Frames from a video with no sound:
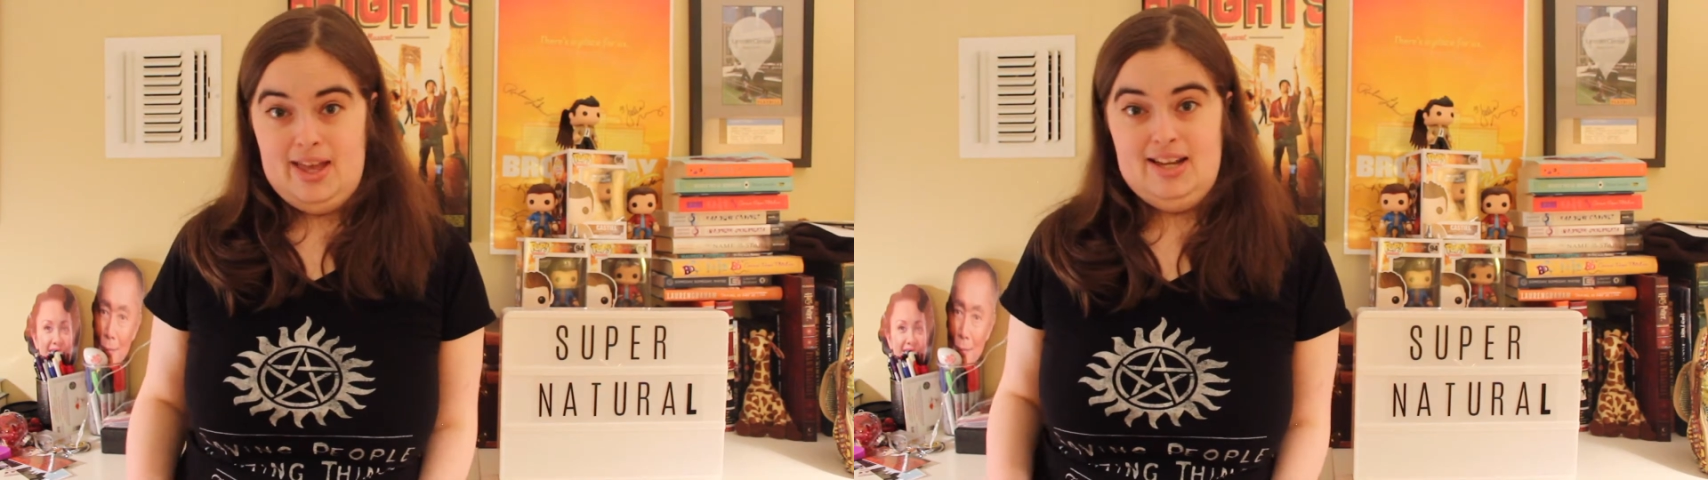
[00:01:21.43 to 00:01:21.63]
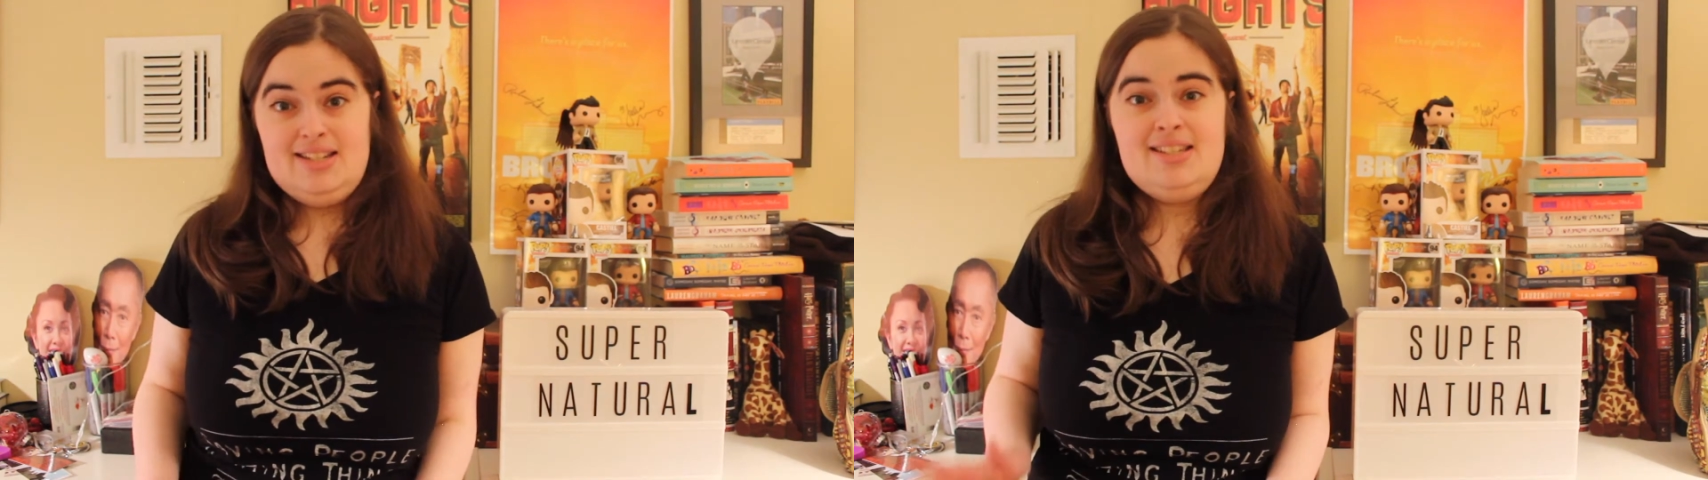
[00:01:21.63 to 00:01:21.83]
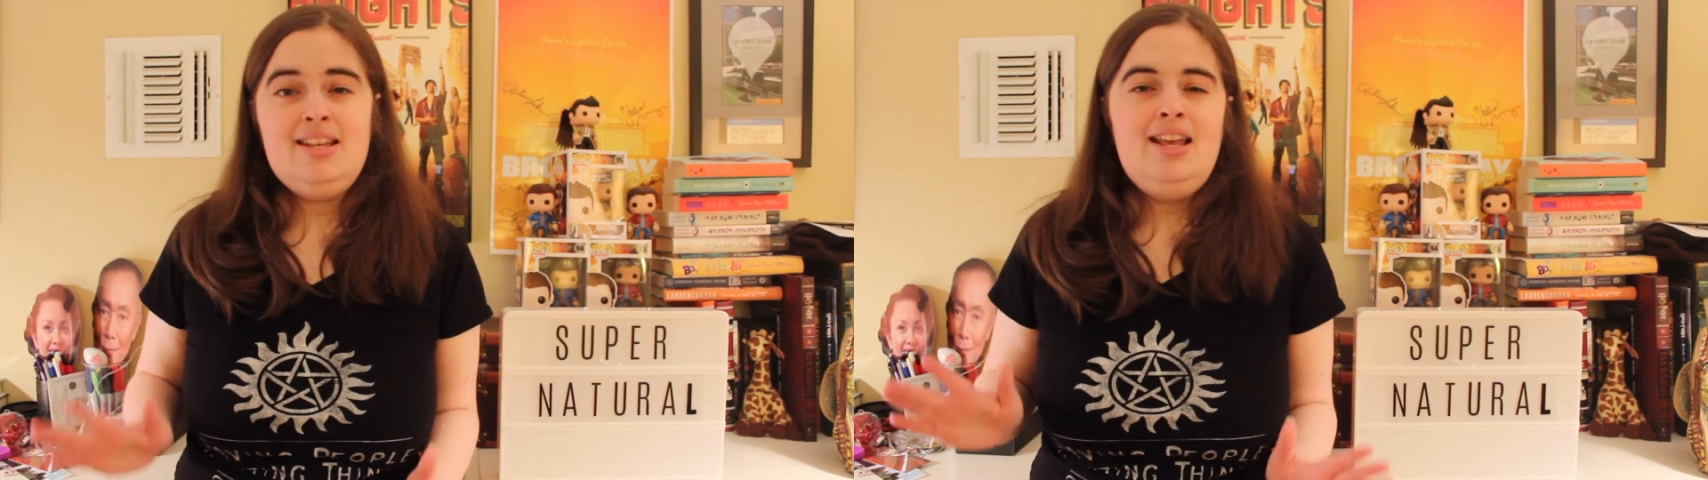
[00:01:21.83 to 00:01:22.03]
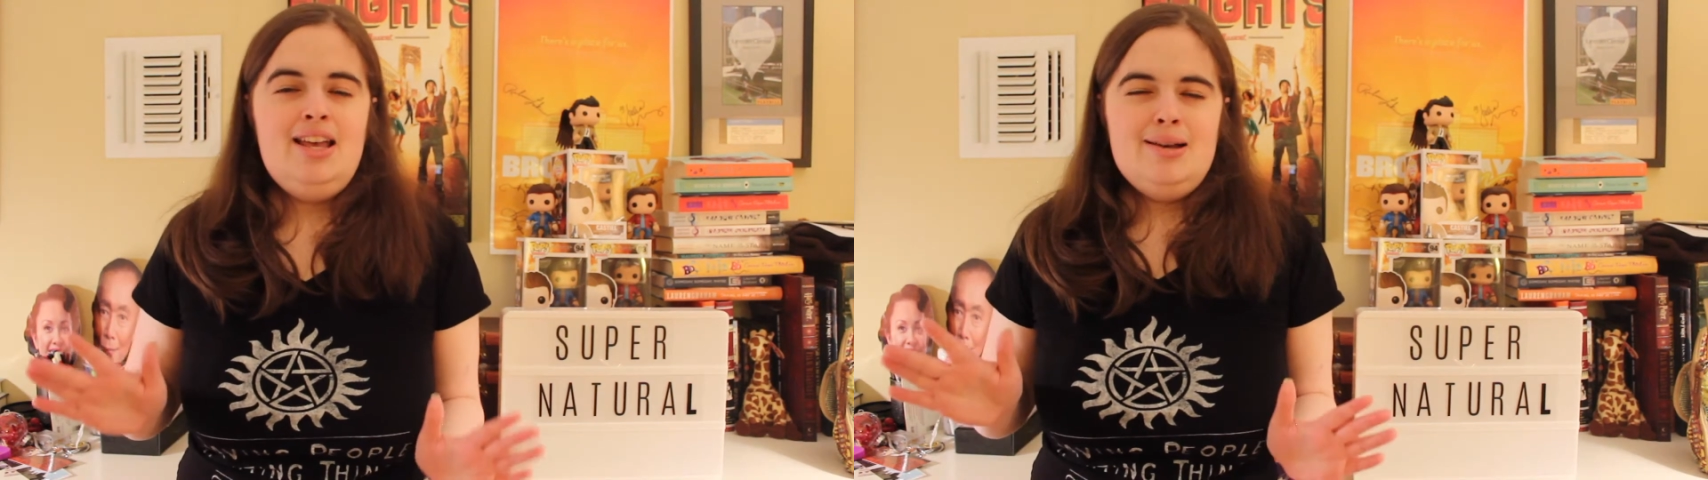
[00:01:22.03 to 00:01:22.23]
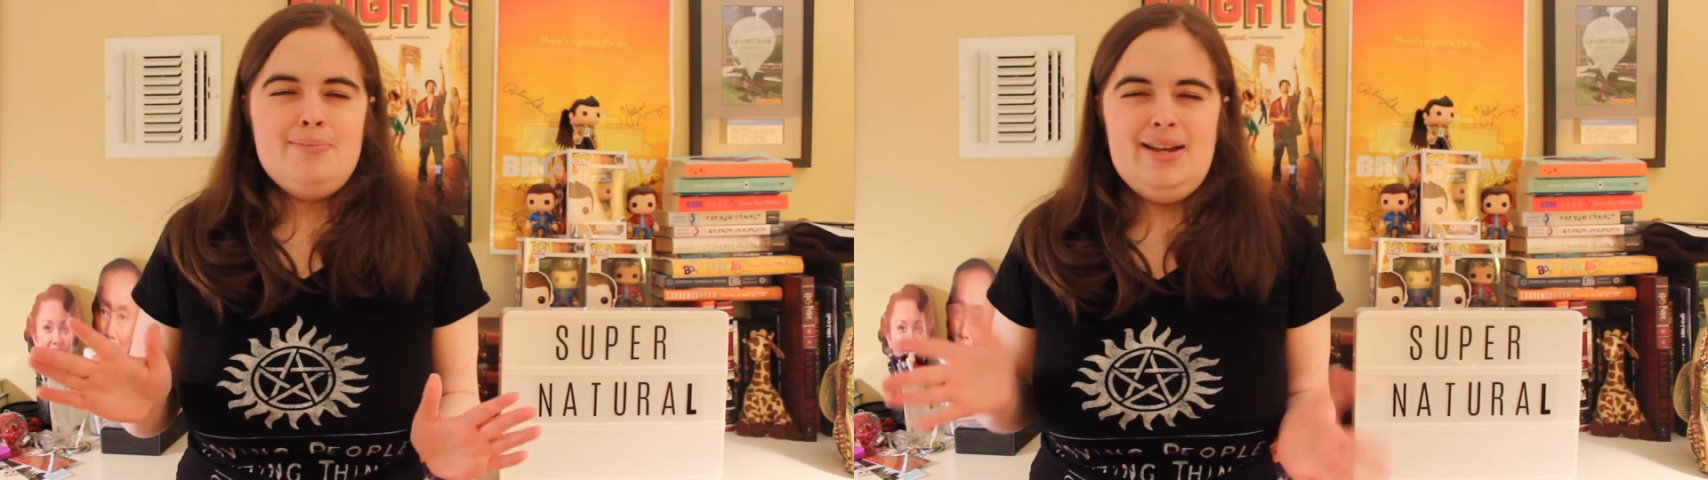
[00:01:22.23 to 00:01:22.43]
it.
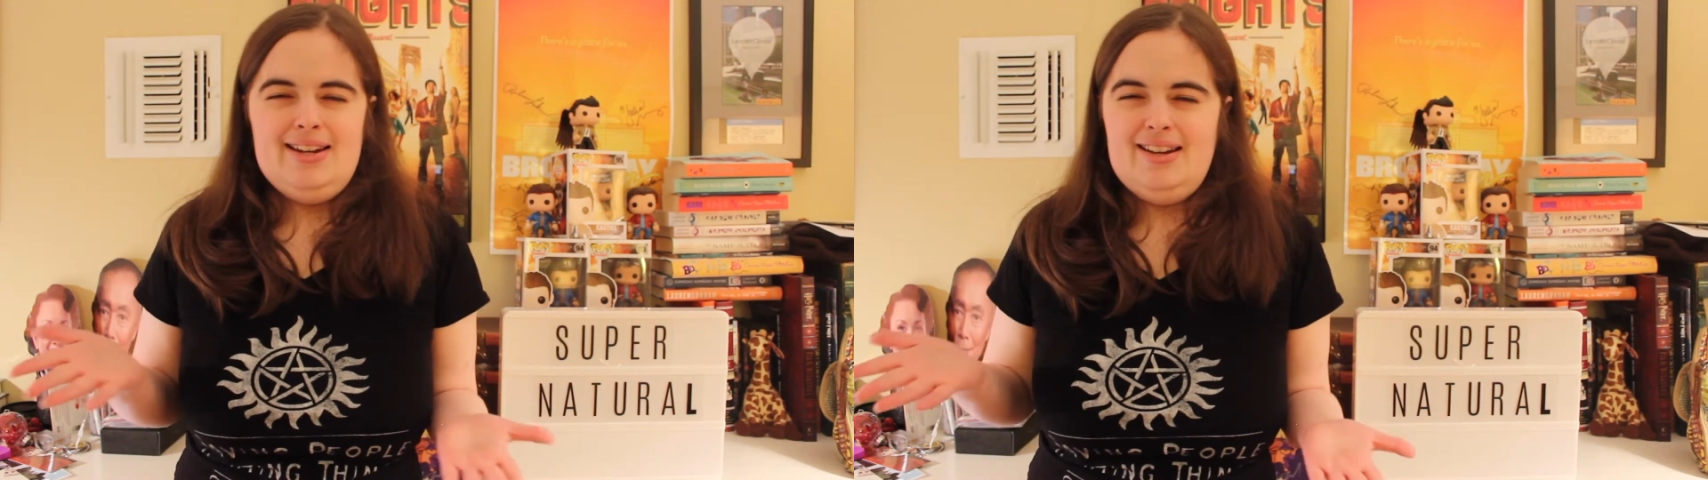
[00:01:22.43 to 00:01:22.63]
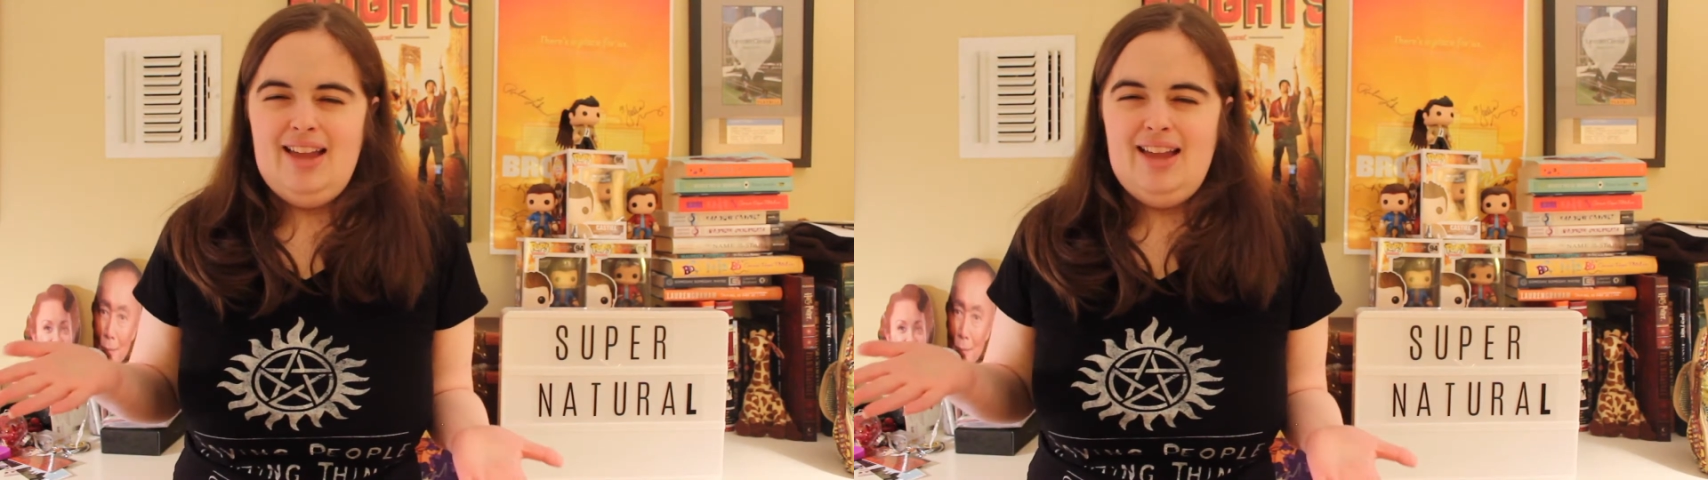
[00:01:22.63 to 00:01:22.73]
But